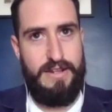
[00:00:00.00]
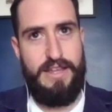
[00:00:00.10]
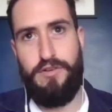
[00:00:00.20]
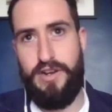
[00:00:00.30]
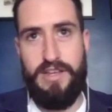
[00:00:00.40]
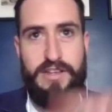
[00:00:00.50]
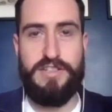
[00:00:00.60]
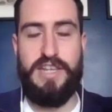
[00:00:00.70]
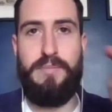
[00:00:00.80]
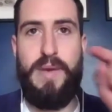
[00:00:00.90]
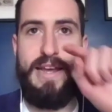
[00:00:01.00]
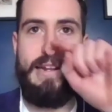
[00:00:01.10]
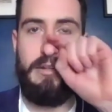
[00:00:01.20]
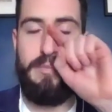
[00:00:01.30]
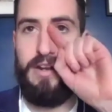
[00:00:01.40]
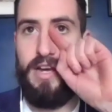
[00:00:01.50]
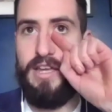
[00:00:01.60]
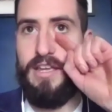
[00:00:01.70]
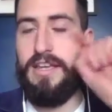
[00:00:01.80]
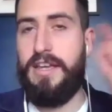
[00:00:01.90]
if you want to skip back a little bit,
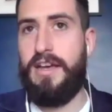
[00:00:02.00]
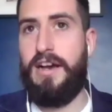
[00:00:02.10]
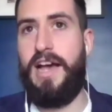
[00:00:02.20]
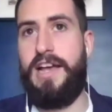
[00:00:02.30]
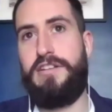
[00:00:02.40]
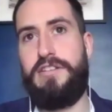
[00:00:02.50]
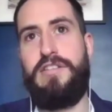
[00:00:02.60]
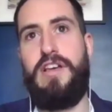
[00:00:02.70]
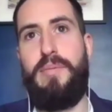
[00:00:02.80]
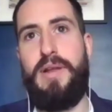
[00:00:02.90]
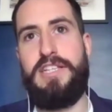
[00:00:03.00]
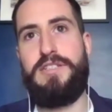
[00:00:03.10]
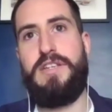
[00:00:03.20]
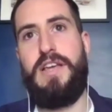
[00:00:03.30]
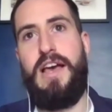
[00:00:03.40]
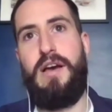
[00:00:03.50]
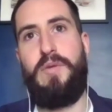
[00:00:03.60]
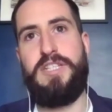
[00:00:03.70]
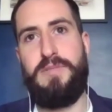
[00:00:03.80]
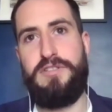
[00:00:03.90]
I had a place at
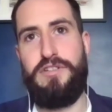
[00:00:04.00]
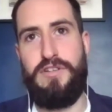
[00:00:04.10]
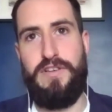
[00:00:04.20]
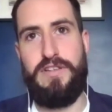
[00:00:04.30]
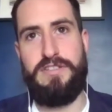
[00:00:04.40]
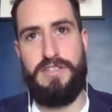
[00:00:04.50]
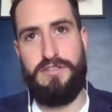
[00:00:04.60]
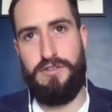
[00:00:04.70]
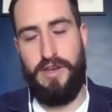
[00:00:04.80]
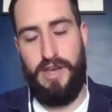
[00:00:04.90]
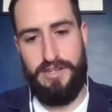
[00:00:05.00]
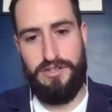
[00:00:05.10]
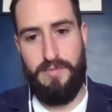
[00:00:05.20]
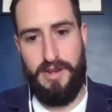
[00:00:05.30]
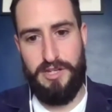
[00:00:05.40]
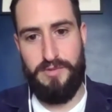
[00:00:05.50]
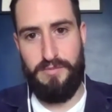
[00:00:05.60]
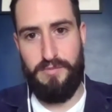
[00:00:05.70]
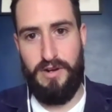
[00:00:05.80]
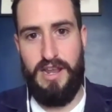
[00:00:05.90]
Westminster University to do HR
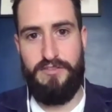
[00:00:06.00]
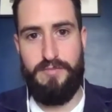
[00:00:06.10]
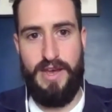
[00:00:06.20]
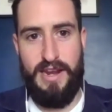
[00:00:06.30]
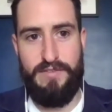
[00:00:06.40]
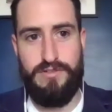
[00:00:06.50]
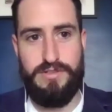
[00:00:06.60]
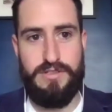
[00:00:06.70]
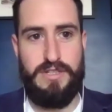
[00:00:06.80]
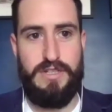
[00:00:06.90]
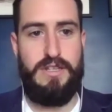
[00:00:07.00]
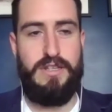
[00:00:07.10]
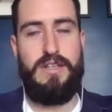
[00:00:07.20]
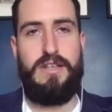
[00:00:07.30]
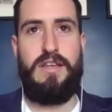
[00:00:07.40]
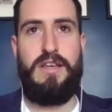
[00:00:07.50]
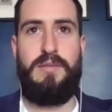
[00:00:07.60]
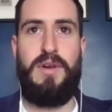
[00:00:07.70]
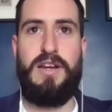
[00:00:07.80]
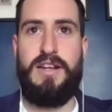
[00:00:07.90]
management when I left my A-levels.
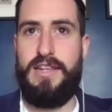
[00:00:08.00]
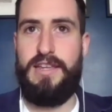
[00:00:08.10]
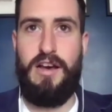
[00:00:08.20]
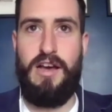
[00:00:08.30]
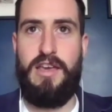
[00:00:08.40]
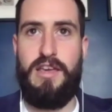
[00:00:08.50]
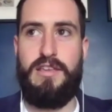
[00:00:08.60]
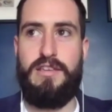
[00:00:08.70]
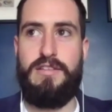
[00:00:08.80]
Luckily, a